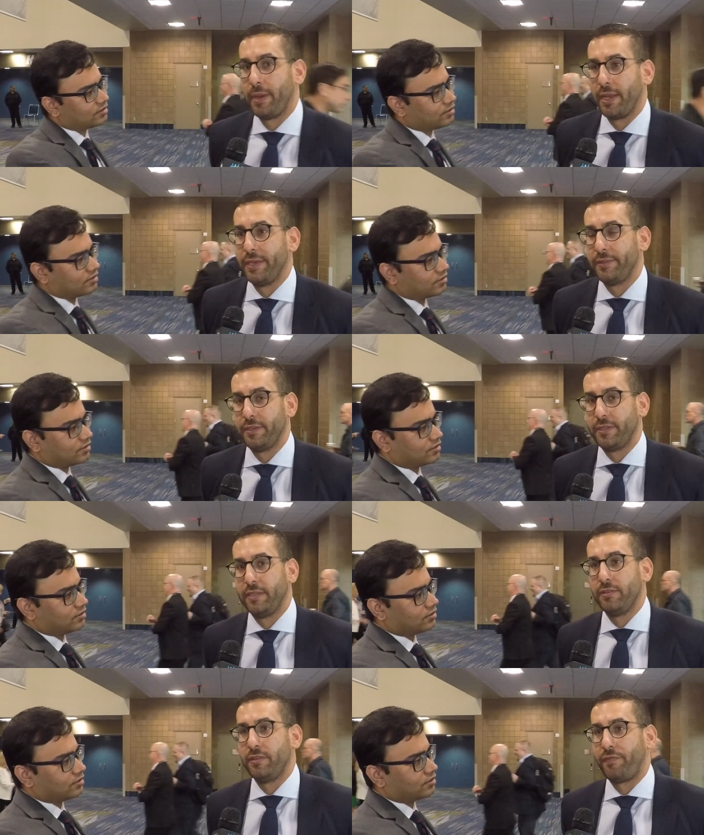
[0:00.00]
Speaker 1: ACC,
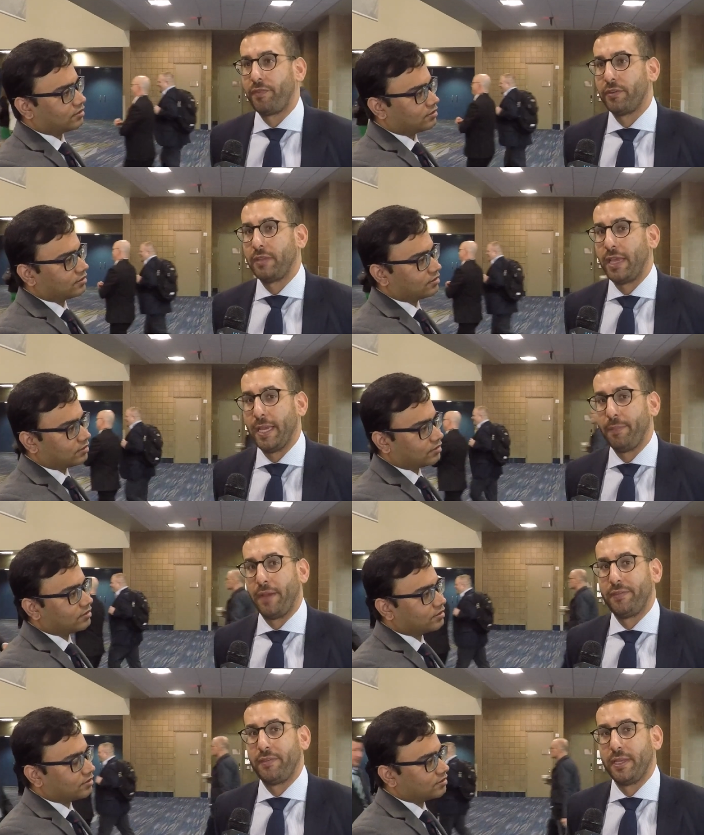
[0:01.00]
this is the first time
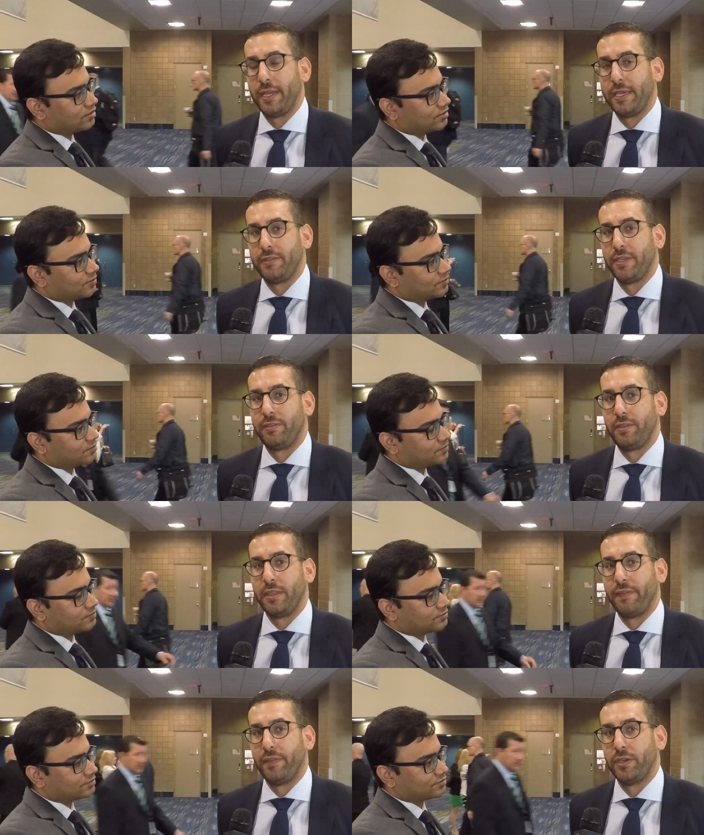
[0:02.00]
I've seen an ACC
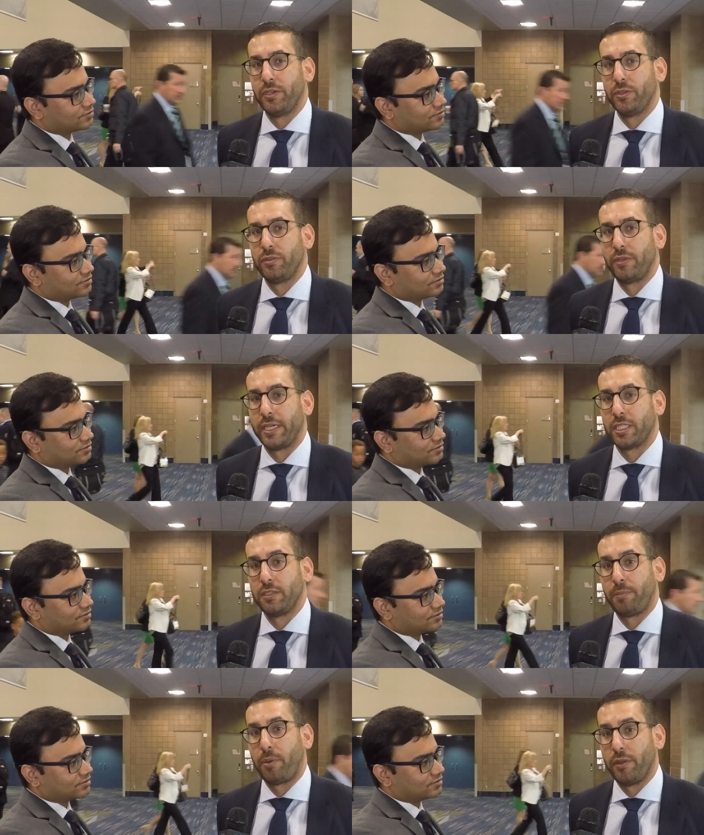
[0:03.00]
they've introduced, actually as
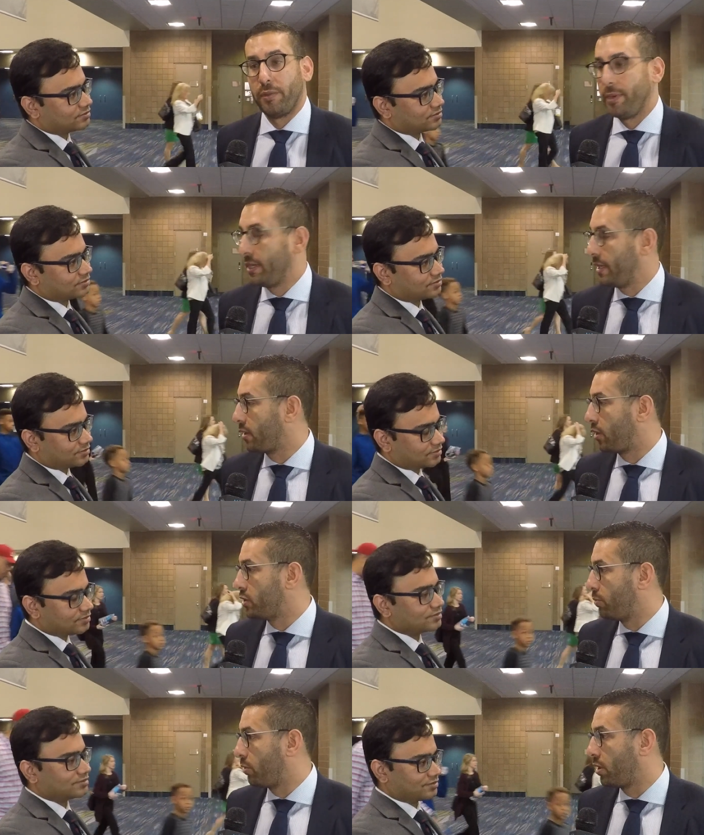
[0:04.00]
a part of the meeting,
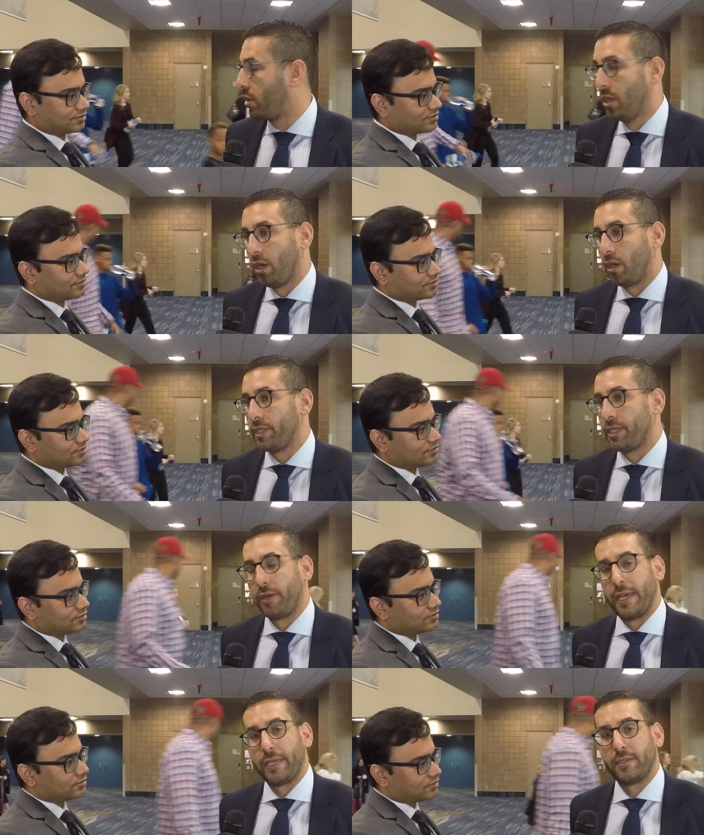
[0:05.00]
large bore arterial
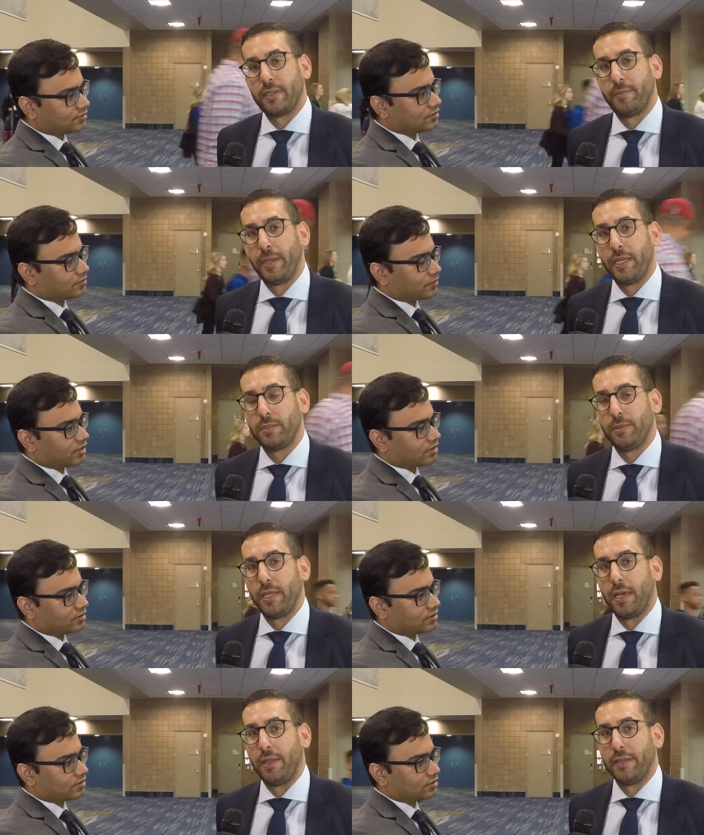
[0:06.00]
access management.
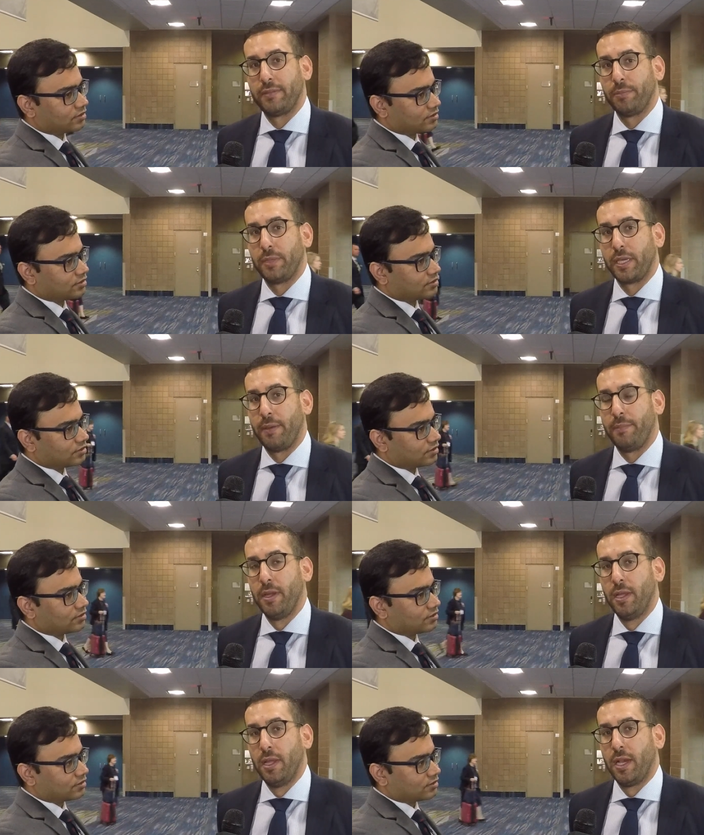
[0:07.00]
Uh, that's something I'm
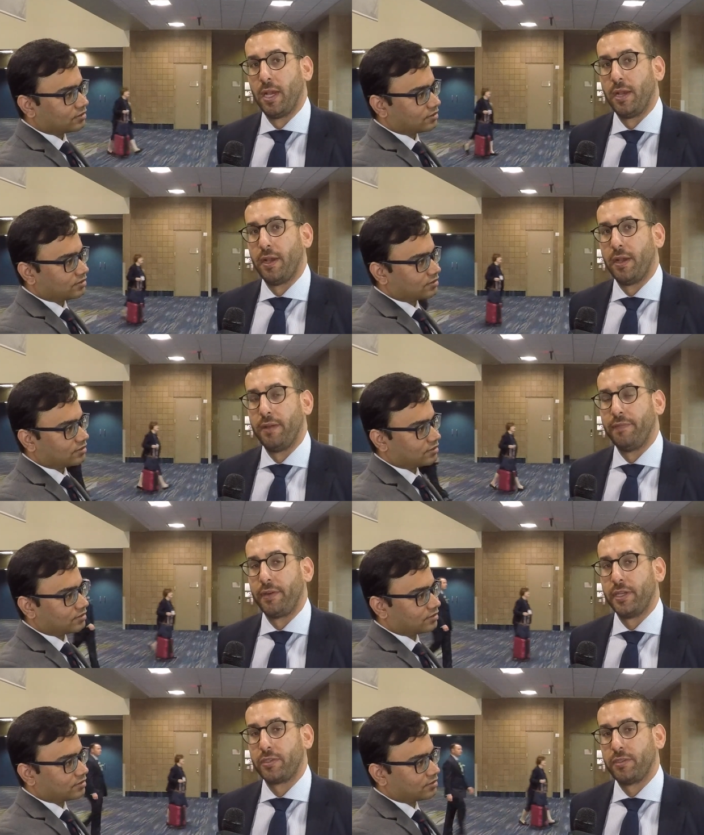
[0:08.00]
uh,
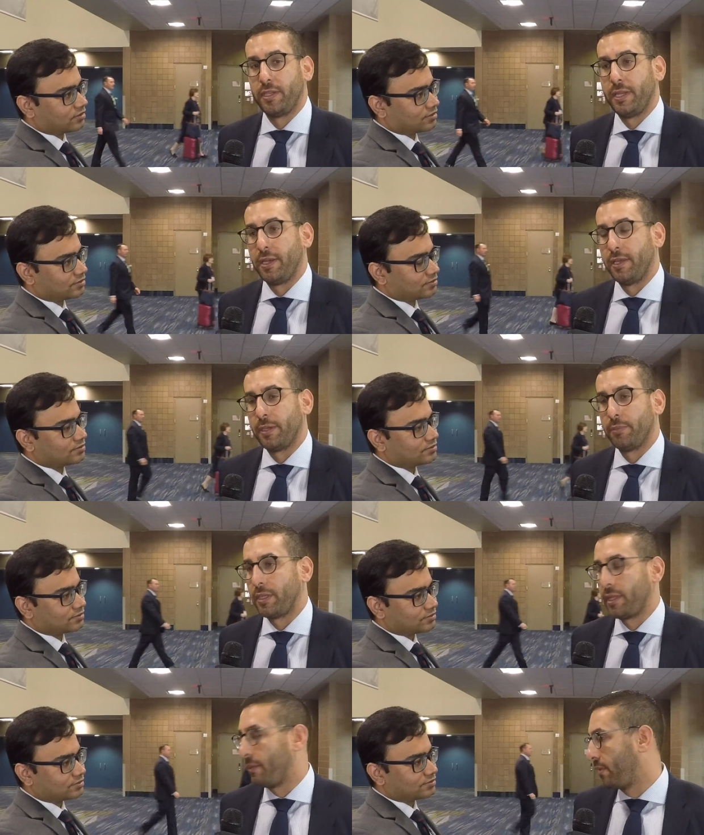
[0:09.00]
very interested in and something
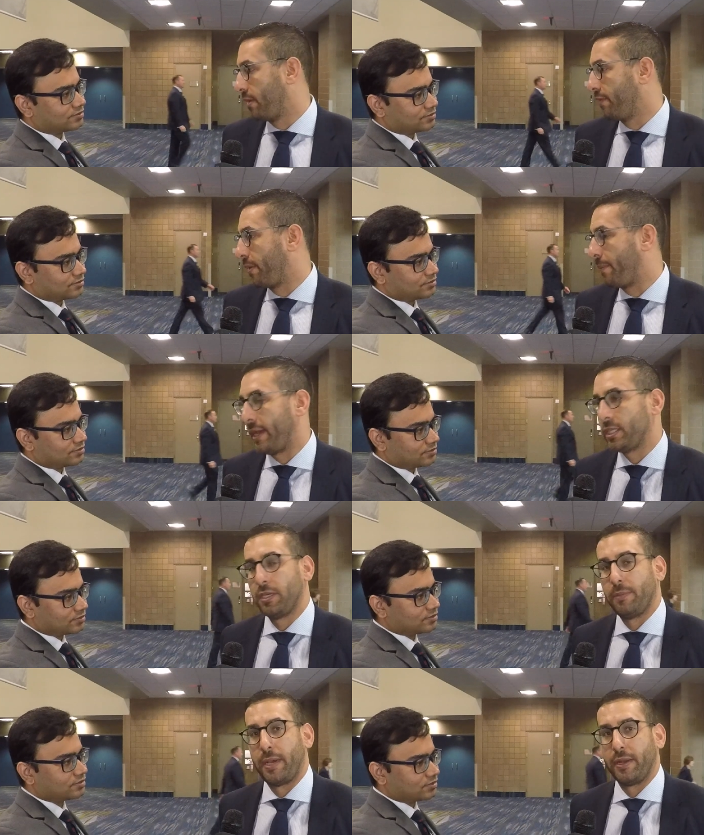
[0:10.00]
that I'm, I'm, very
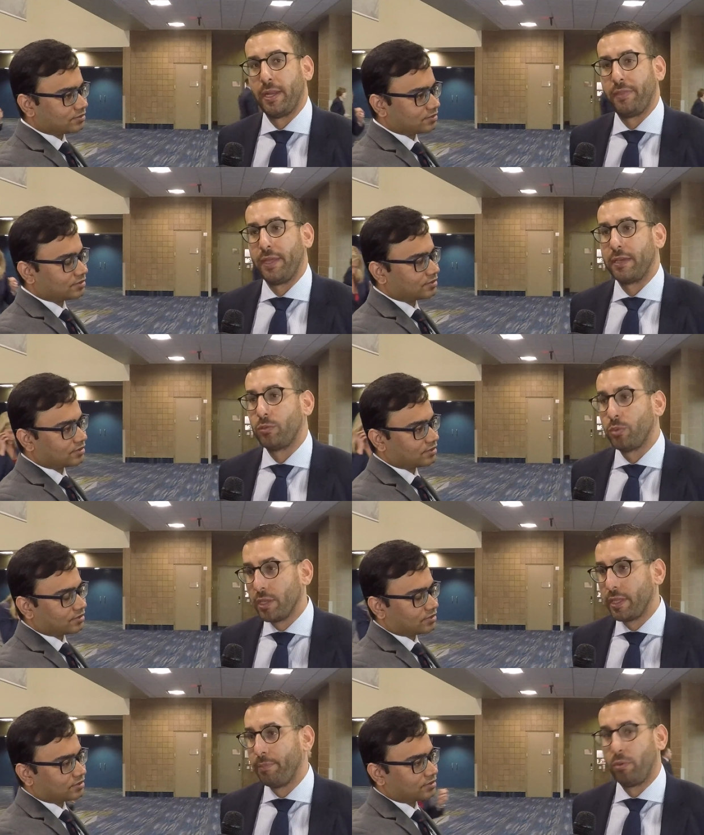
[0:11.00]
passionate about. And I think it's
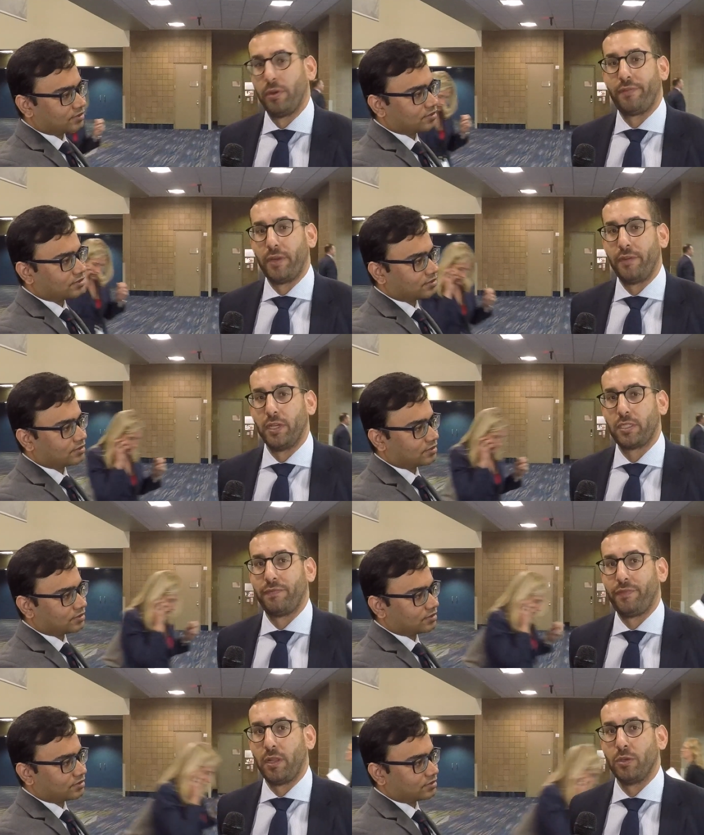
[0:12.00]
really important for interventional
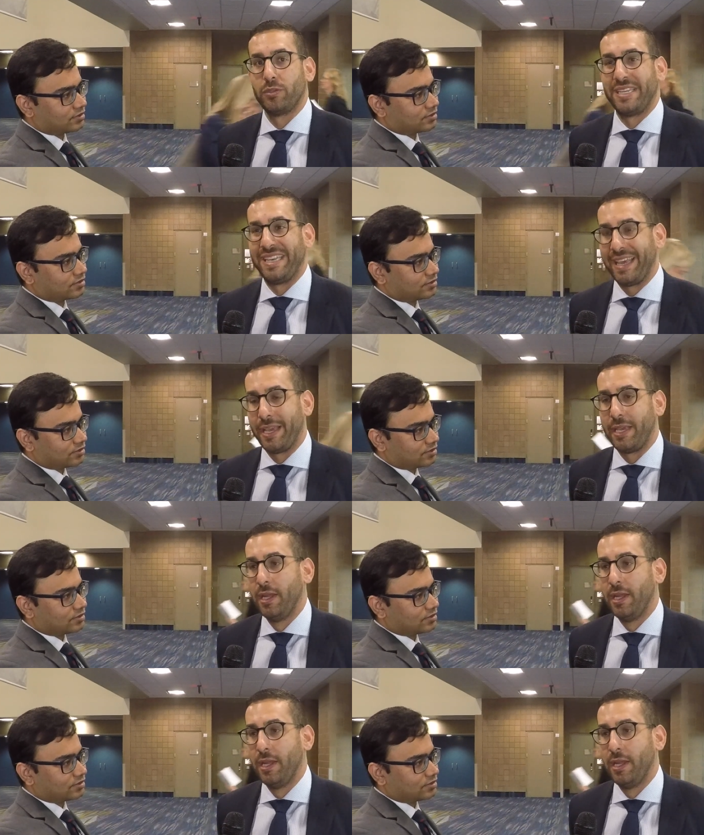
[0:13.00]
fellows today